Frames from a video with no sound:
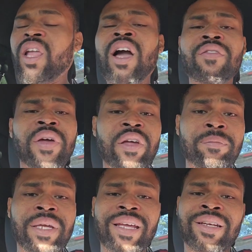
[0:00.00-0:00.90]
of
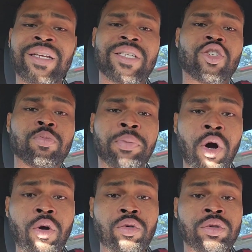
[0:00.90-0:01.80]
him getting
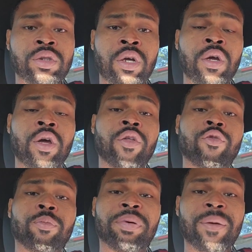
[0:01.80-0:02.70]
exposed
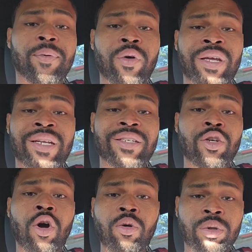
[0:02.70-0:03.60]
through people in his
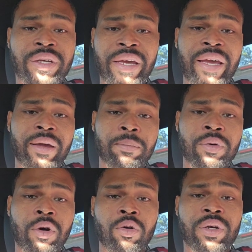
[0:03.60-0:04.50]
own camp,
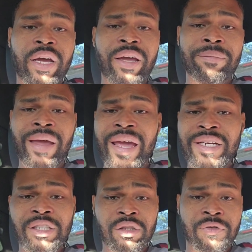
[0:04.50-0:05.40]
okay?
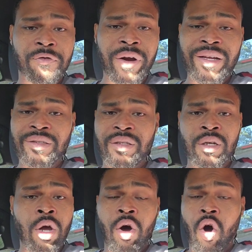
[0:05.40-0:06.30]
Managers, friends,
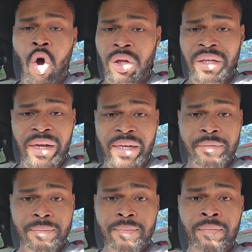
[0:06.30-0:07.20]
all of that
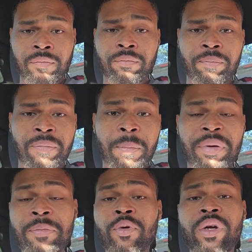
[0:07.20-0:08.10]
the
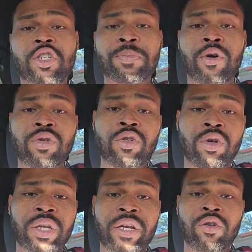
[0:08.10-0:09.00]
people exposing
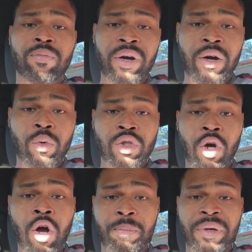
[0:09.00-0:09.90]
Orlando Brown was
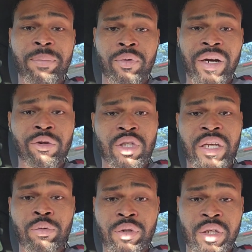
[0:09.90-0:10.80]
all people that was
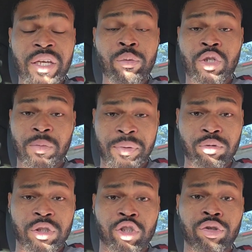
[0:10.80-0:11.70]
he was he was
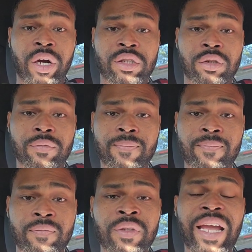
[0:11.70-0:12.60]
supposed to trust
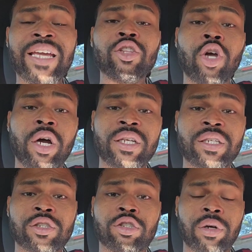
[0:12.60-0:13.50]
that he thought he
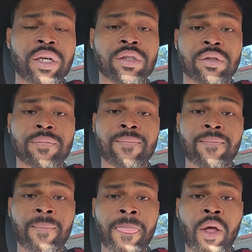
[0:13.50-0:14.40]
could trust.
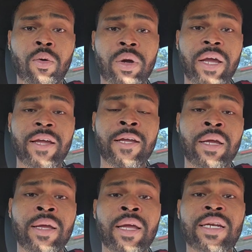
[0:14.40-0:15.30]
Okay?
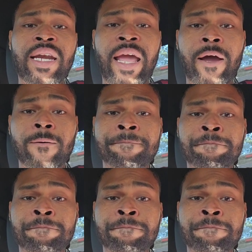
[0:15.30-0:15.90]
Now,